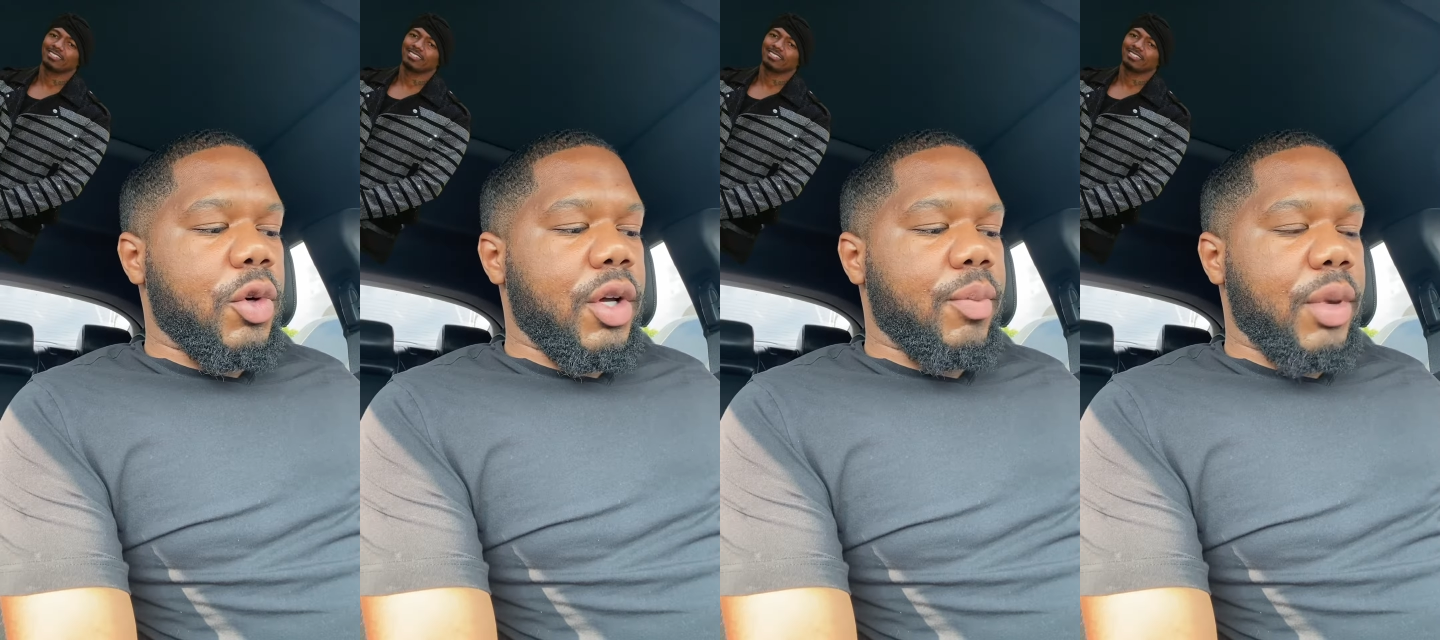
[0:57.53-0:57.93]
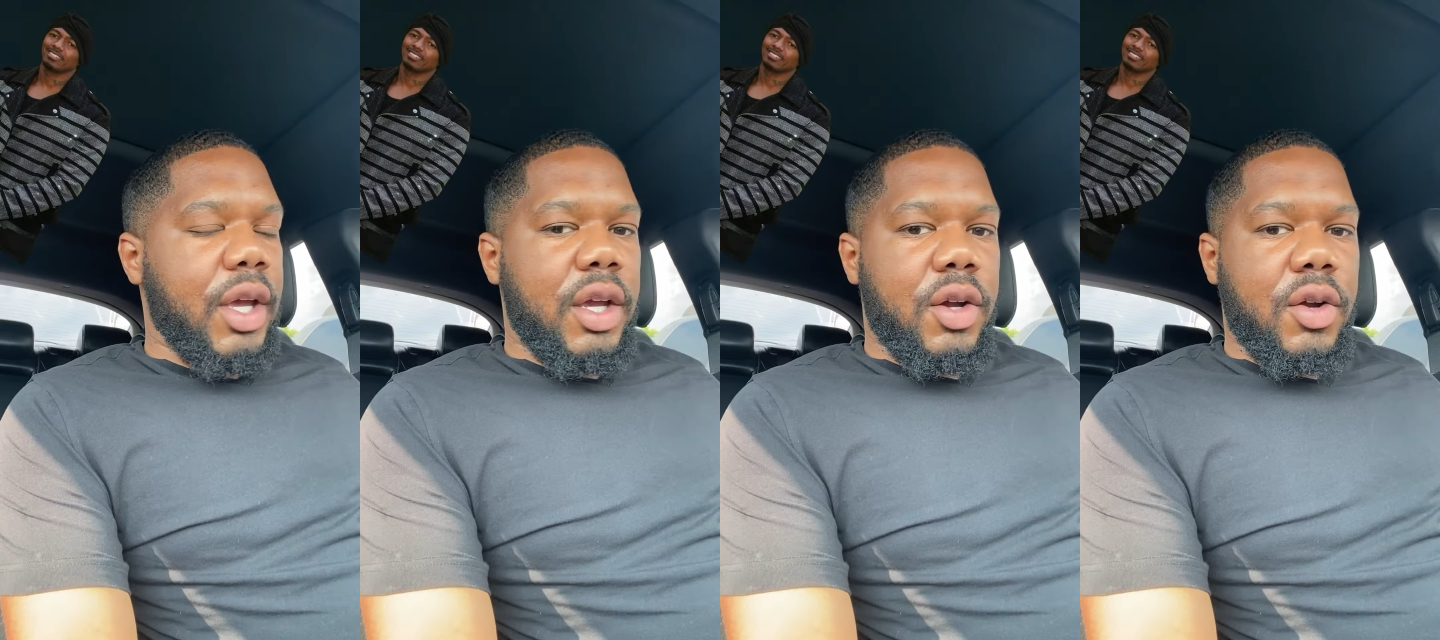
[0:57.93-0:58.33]

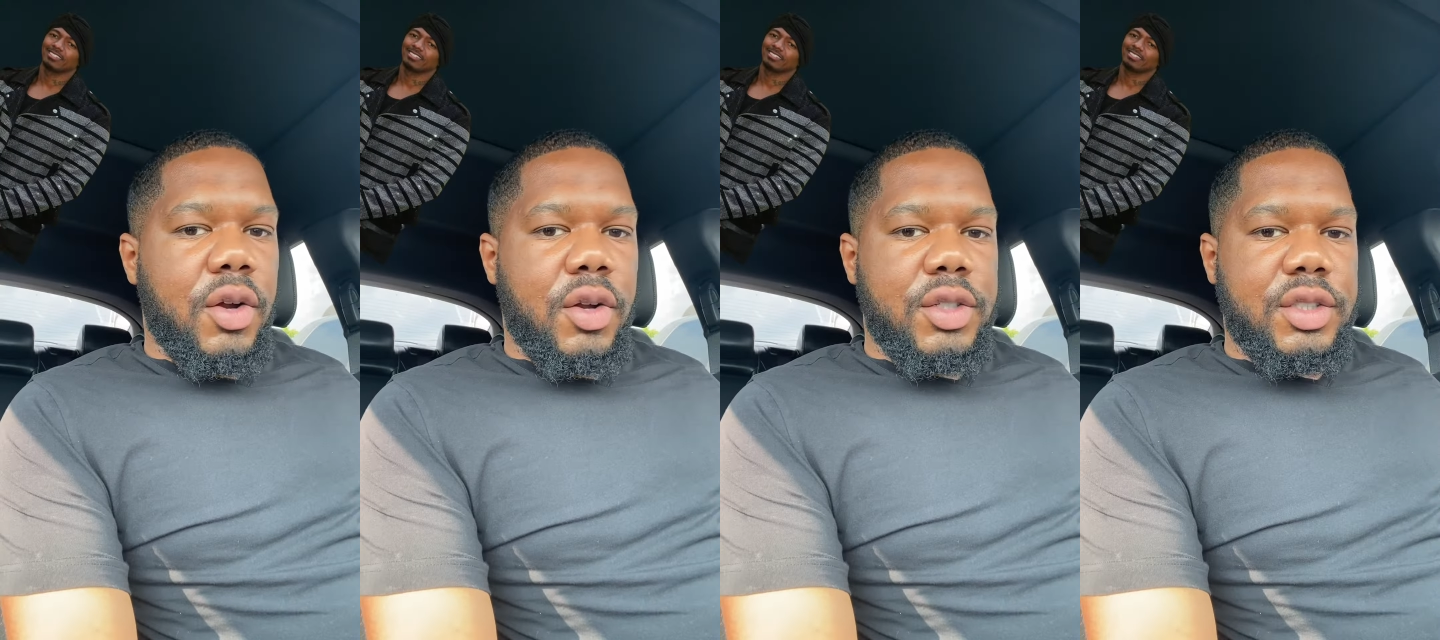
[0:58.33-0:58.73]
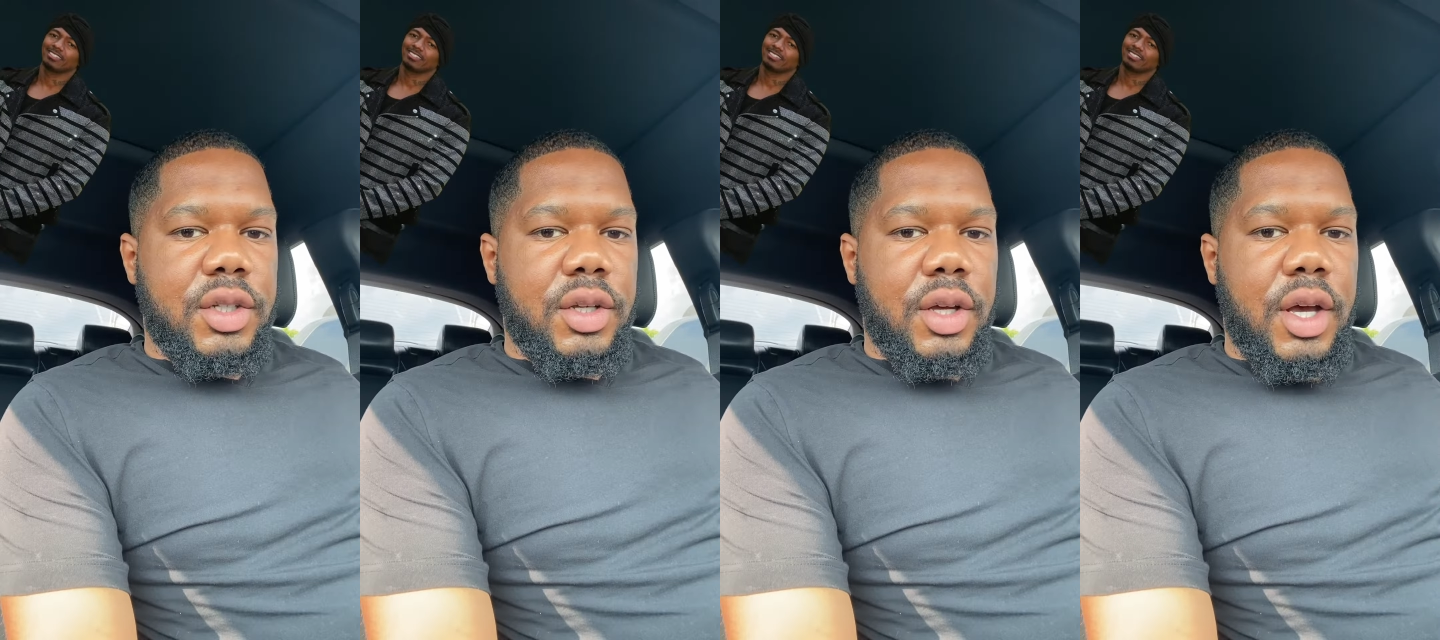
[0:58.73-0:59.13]
compare
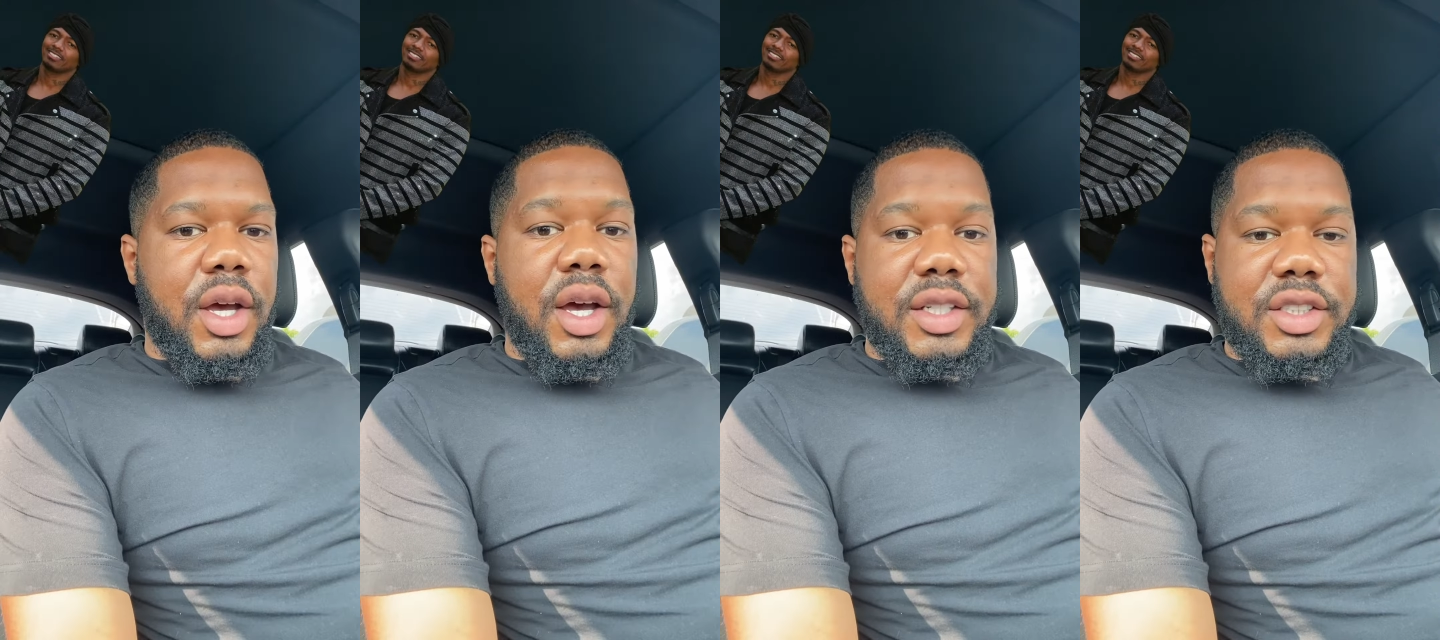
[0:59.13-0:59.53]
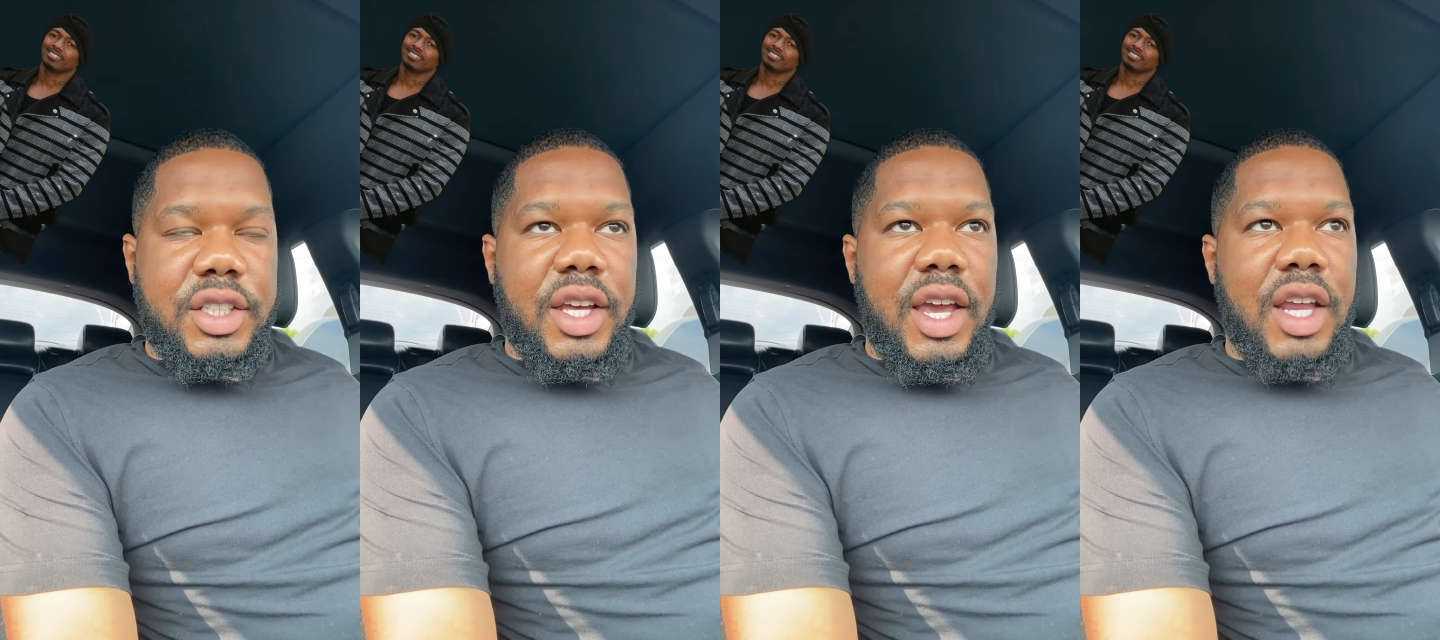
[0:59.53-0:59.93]
us
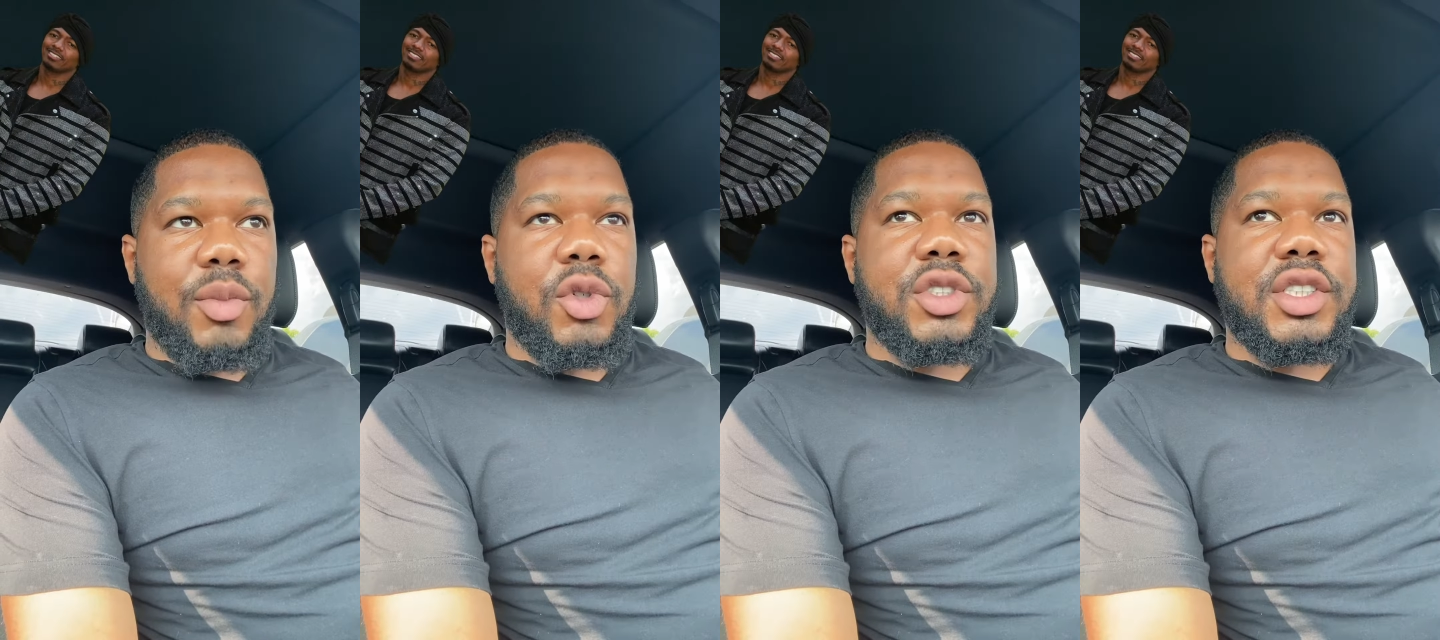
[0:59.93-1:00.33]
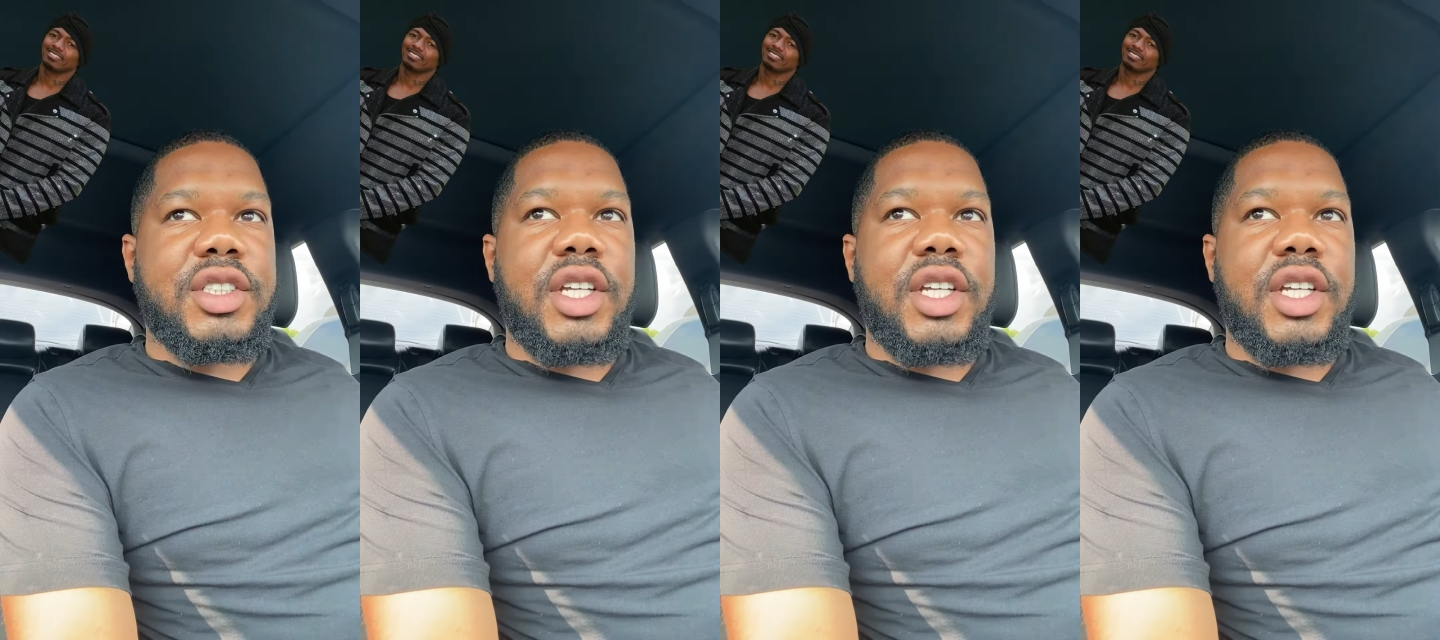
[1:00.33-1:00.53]
to animals and say